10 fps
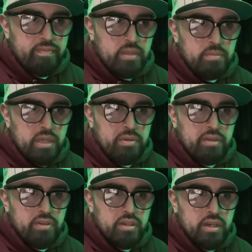maybe
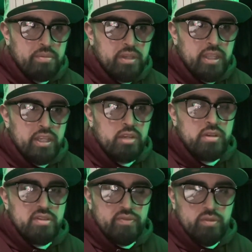even a company like
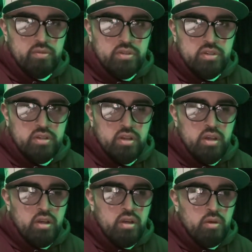US Foods,
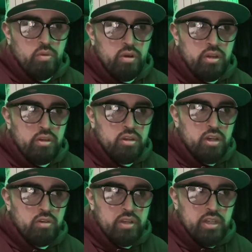where you
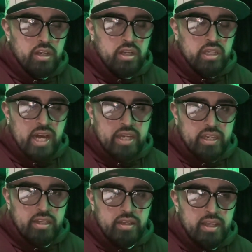go in and clock
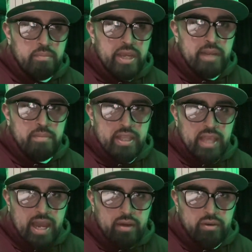in, you get paid by
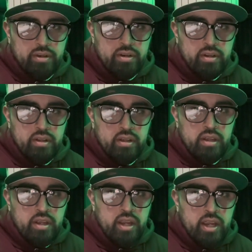the hour,
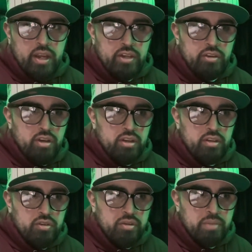and you're
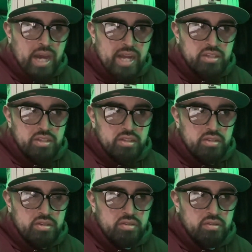unloading
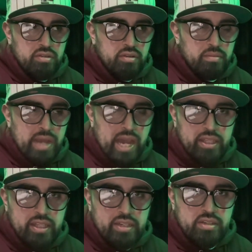boxes or
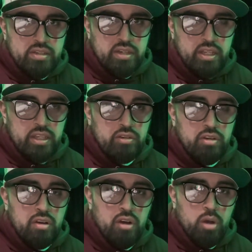pallets, and you
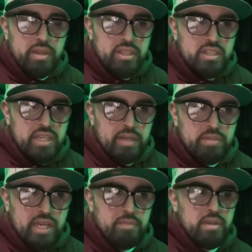go home at the same
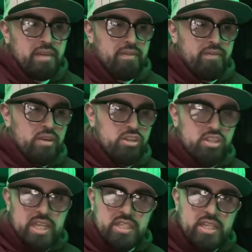time. You have a very
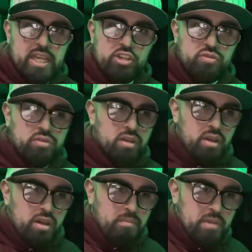set schedule,
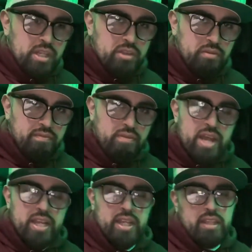Monday through
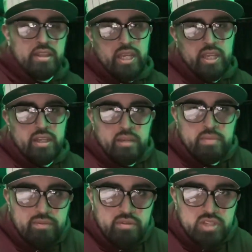Friday. Then it could
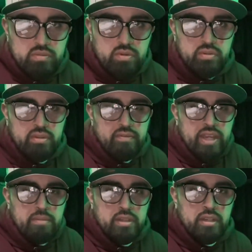be for someone with a
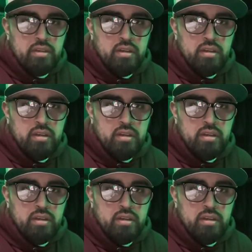family.